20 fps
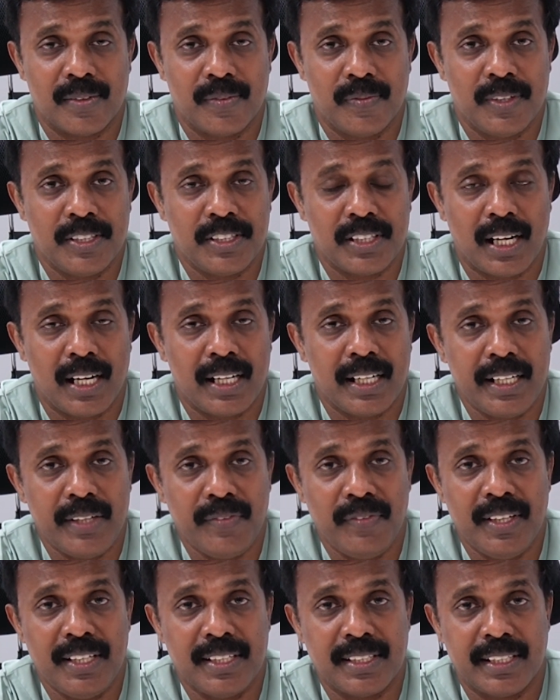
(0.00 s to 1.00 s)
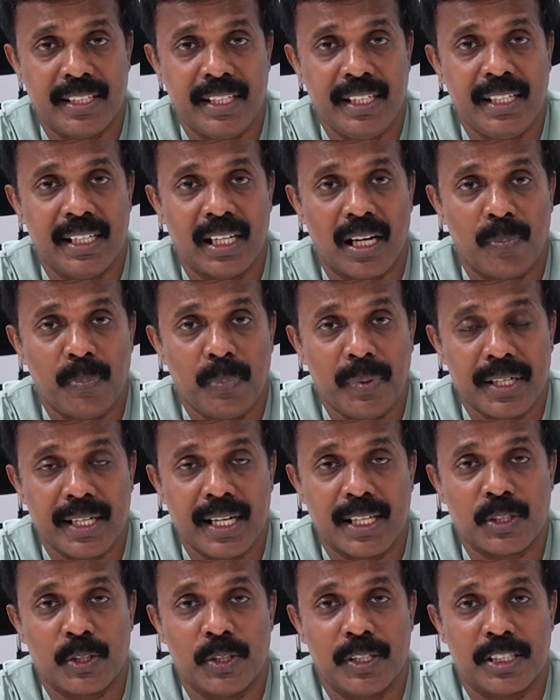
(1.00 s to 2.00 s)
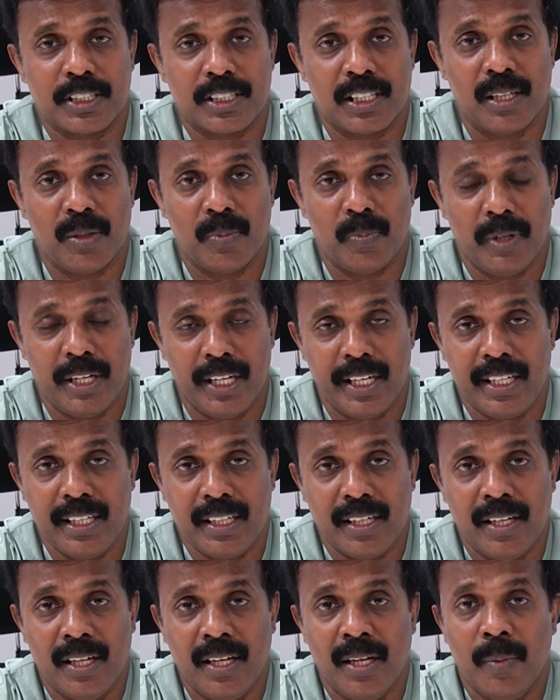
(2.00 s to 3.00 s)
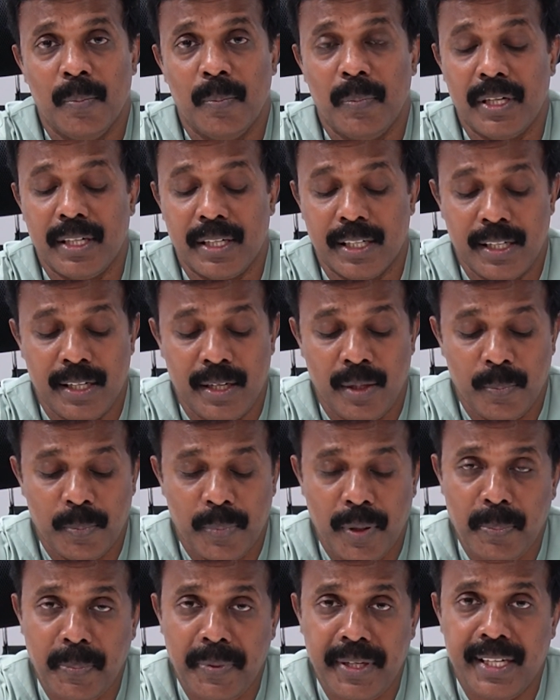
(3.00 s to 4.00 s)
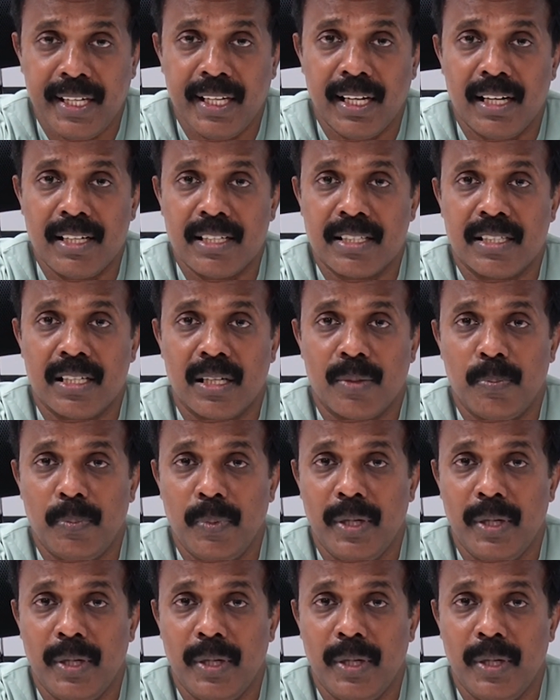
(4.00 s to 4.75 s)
which already we seen in upper gastrointestinal bleeding, but peptic ulcer